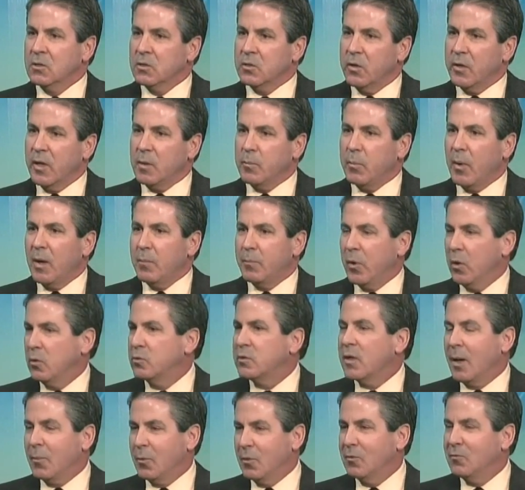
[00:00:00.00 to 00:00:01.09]
so that by
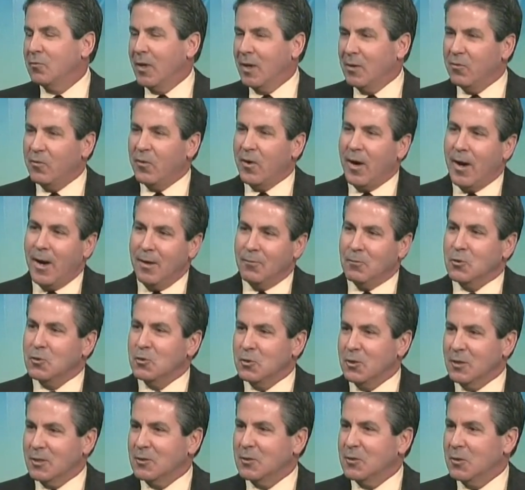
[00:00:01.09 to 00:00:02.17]
postoperative day 5 or
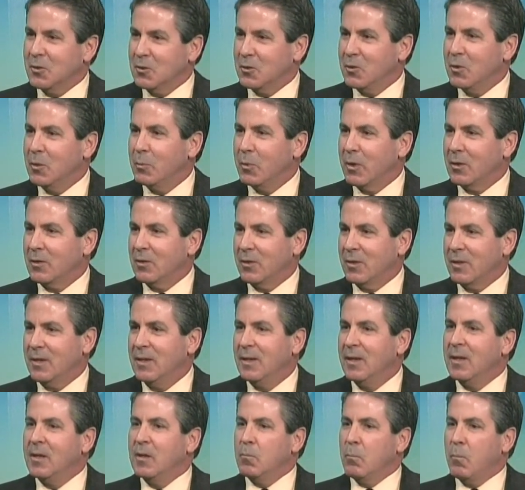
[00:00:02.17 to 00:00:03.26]
6, they're
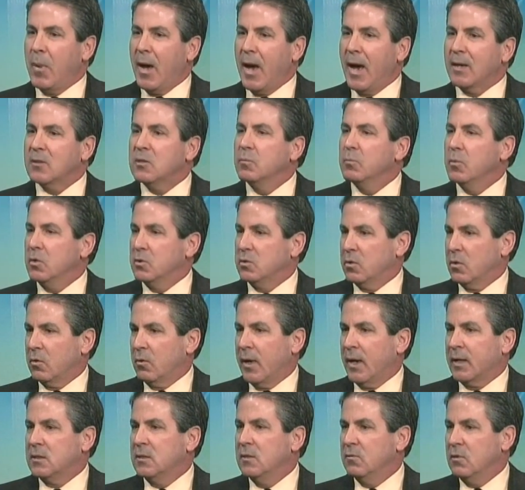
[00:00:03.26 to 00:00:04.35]
typically back to most
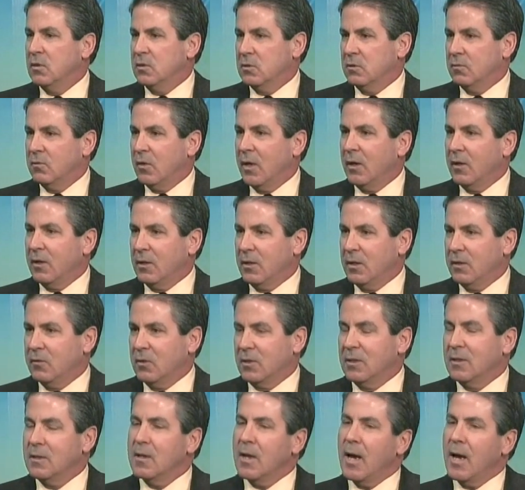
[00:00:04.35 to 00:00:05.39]
of their activities of daily living.